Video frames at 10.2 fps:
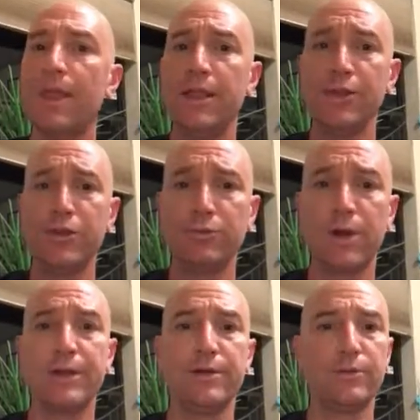in your
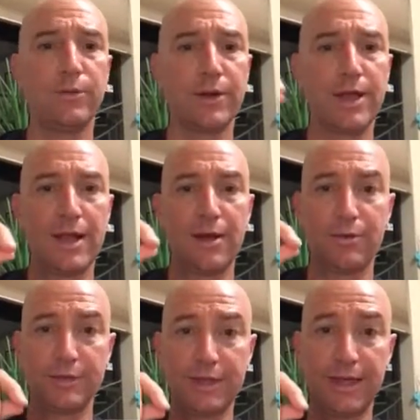running or working out
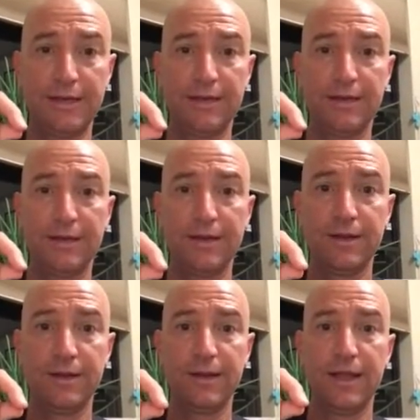routine
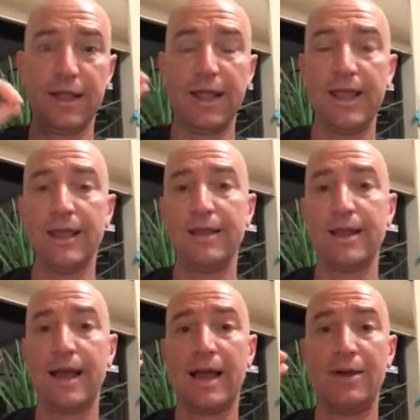
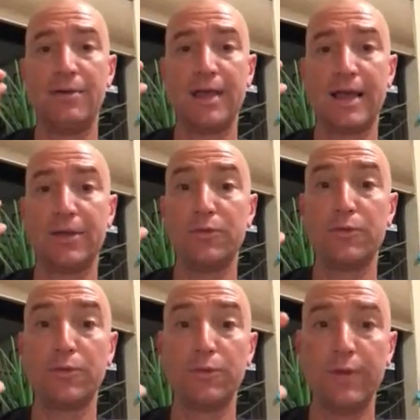and how that
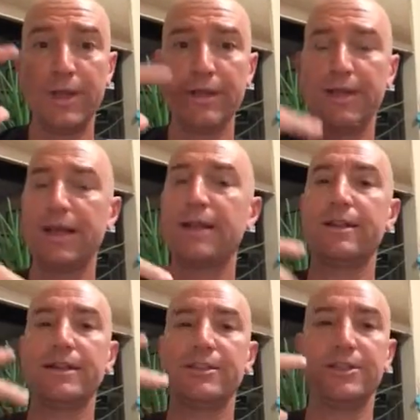can really kind
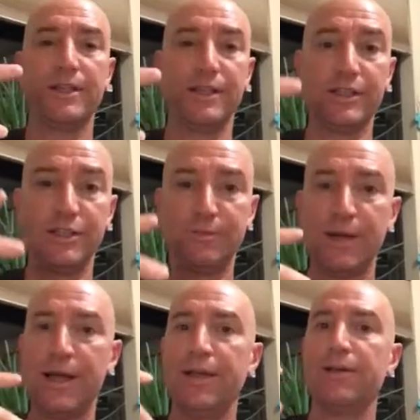of like just
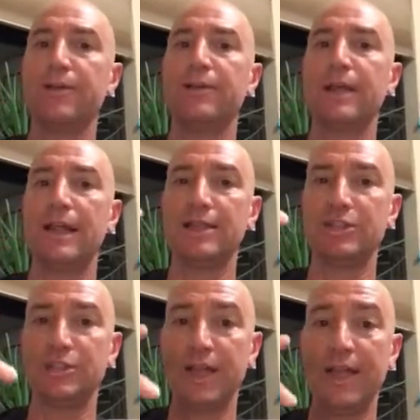inspire
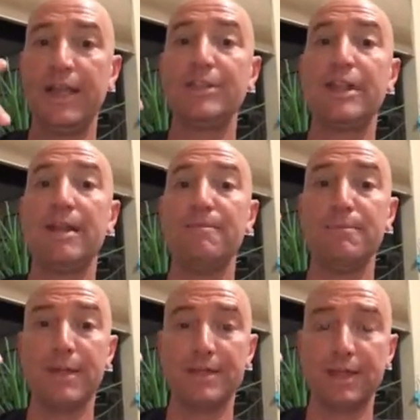and change
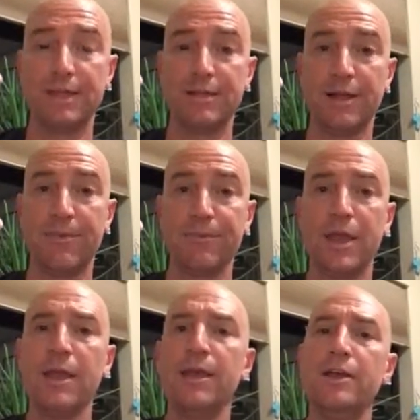and mix things up.
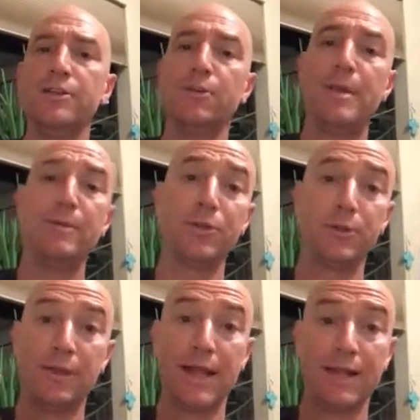So people
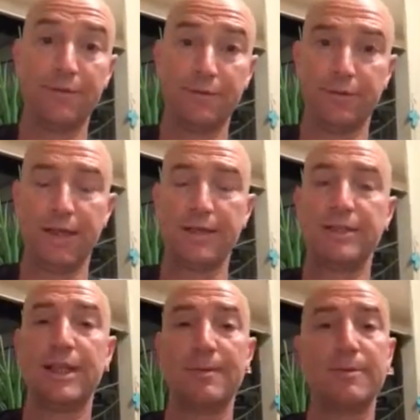do a lot of different things
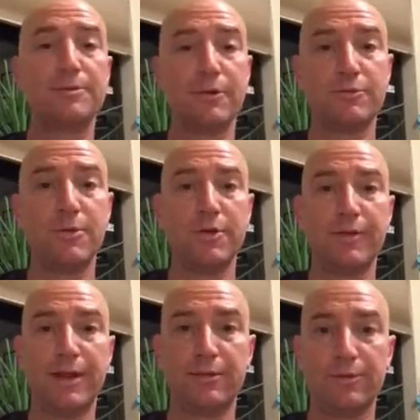to keep themselves
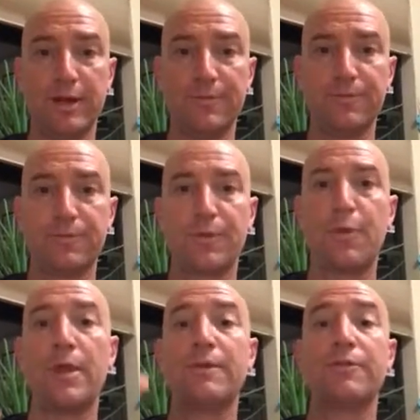motivated, right?
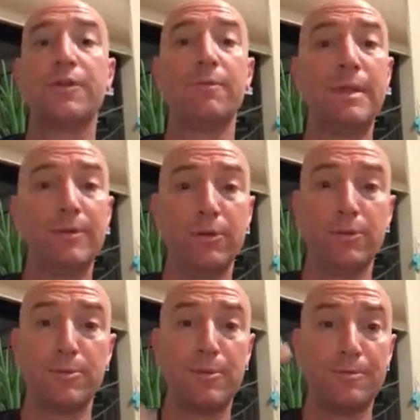We have some people
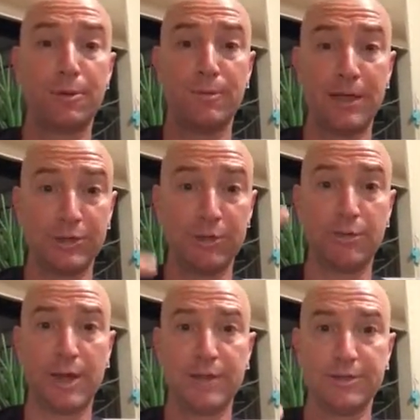who are
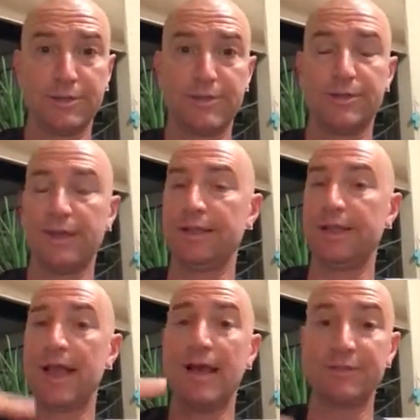perpetual racers. Like
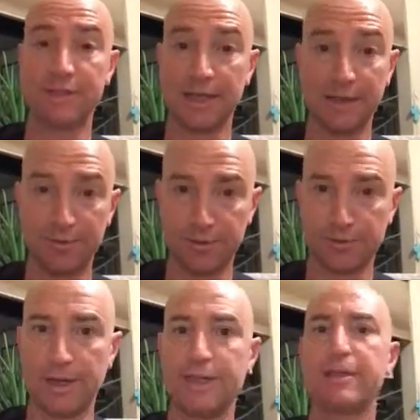they have to sign up for a
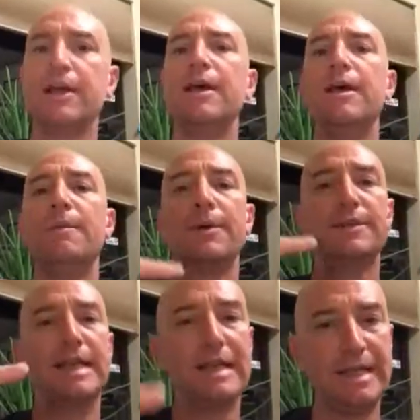race
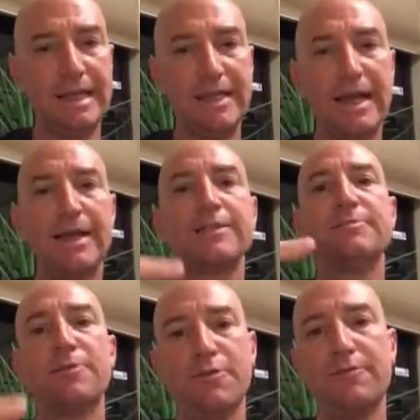because they need that as
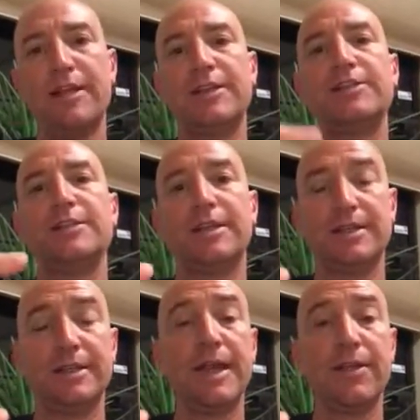a motivation to
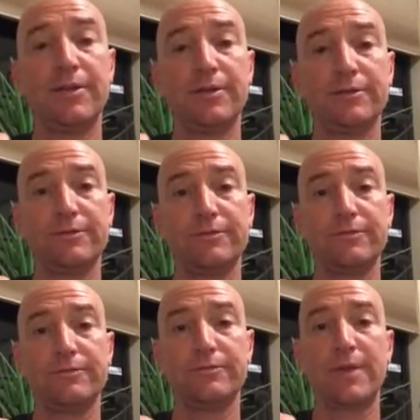get together.
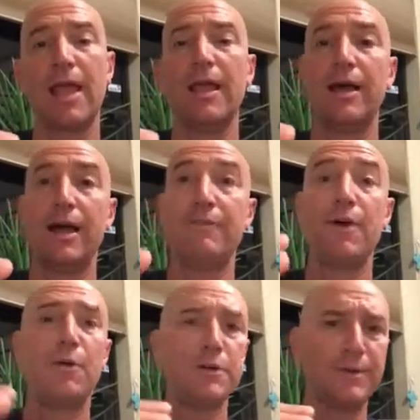
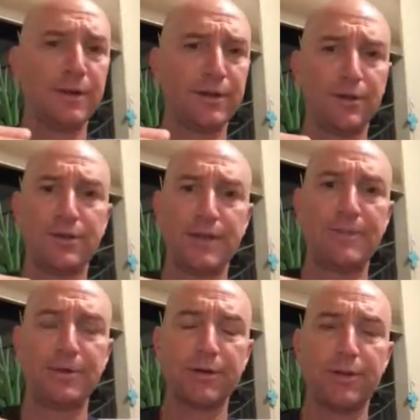I've always been a little
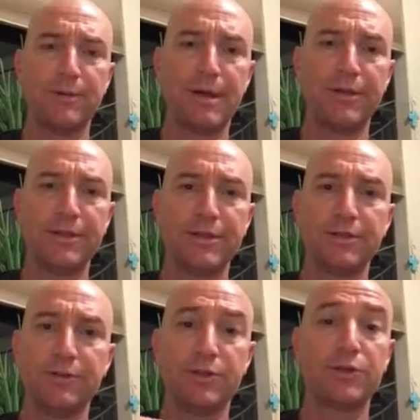skeptical about this
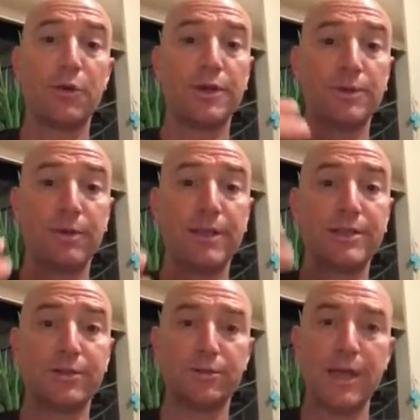because if you're just going to
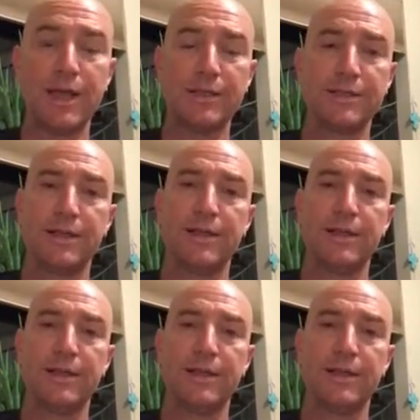race,